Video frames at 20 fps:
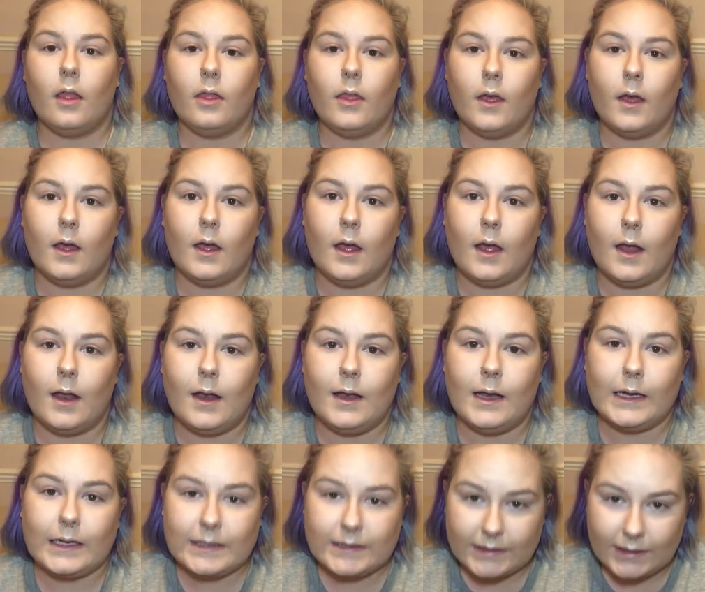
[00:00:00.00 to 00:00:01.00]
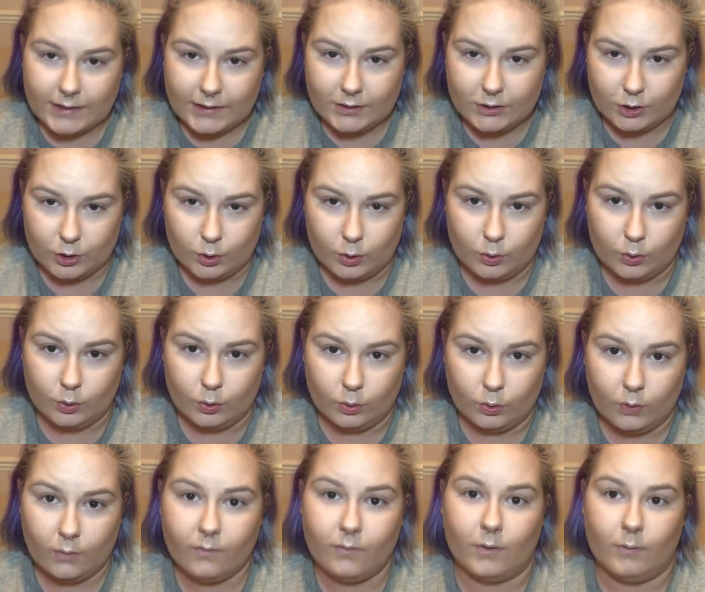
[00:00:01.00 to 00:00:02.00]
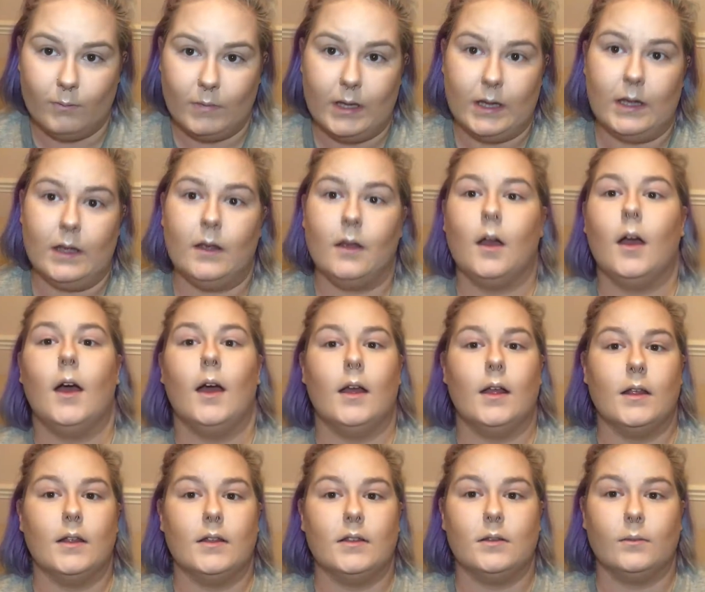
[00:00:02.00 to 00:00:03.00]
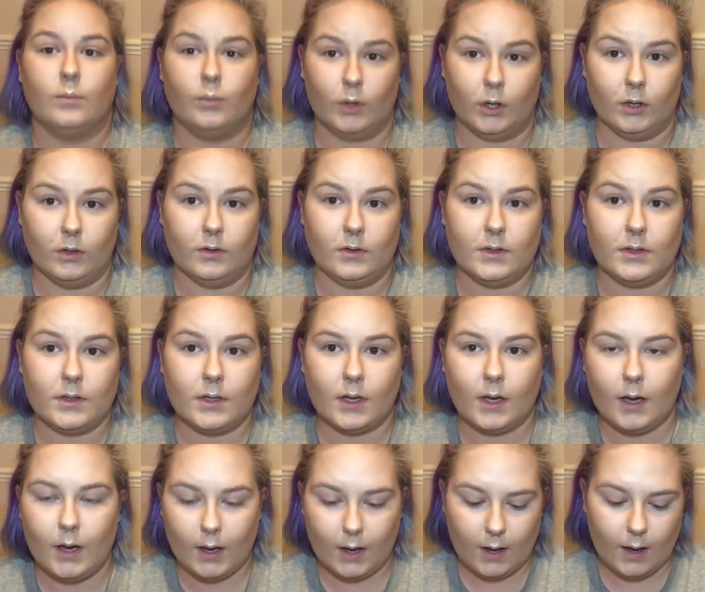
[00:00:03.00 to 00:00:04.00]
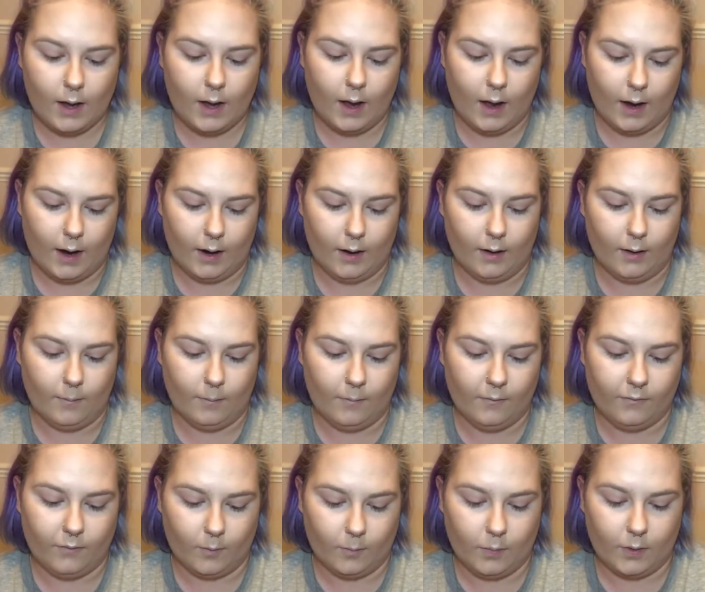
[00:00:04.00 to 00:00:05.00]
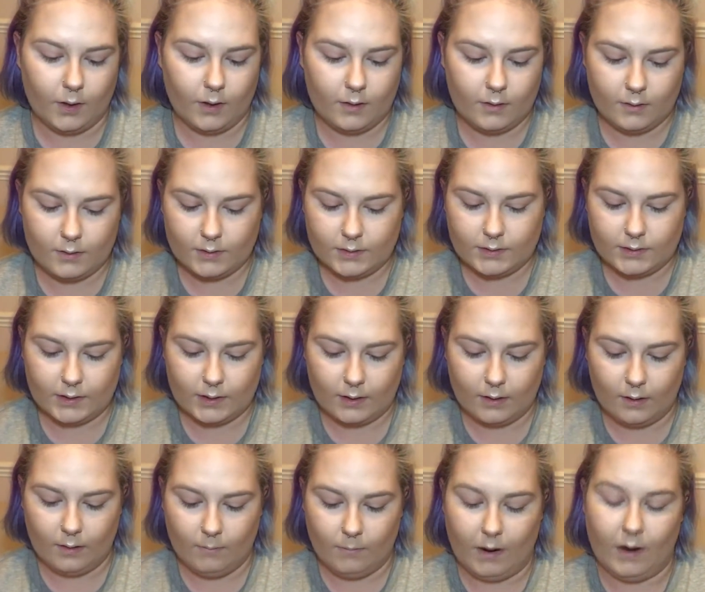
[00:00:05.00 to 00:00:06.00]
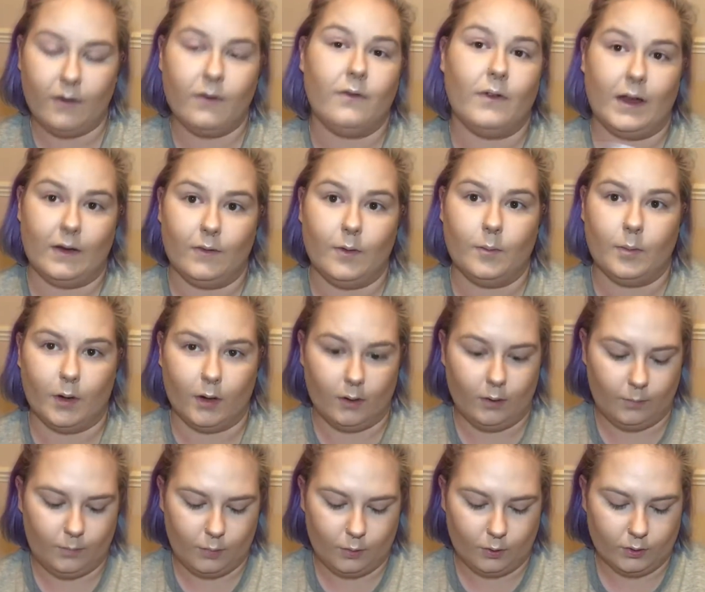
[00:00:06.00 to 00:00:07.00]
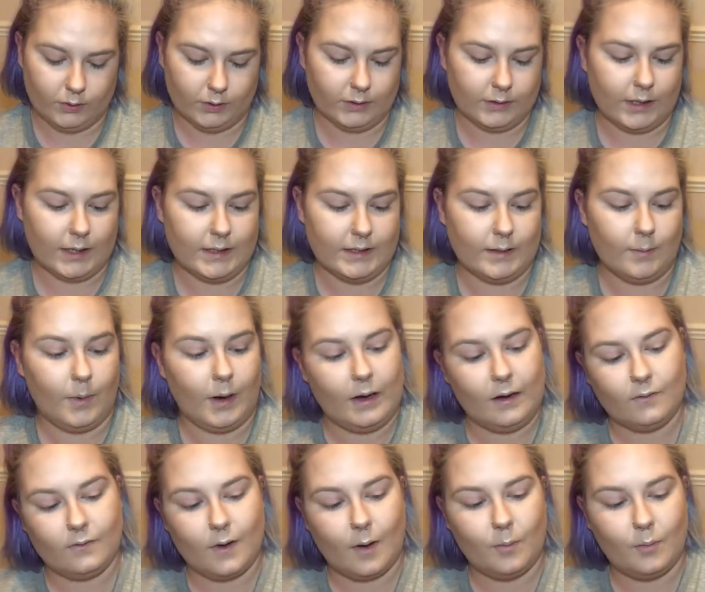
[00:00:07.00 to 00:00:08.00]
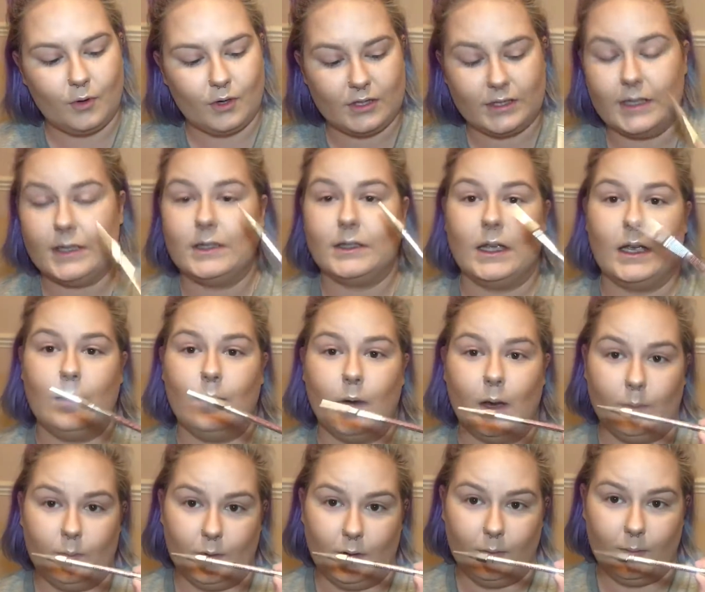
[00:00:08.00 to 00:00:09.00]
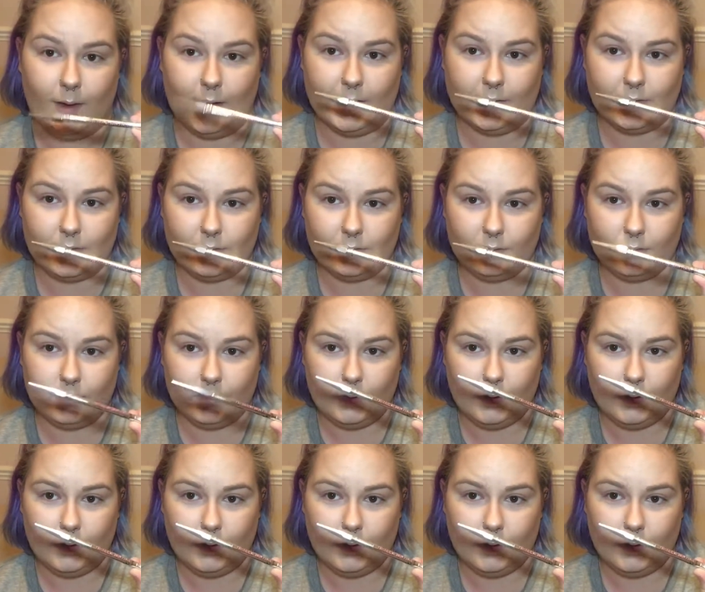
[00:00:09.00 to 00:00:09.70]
The next thing to do for me is brows. For brows, my favourite brow product is the Benefit Precisely My Brow Pencil.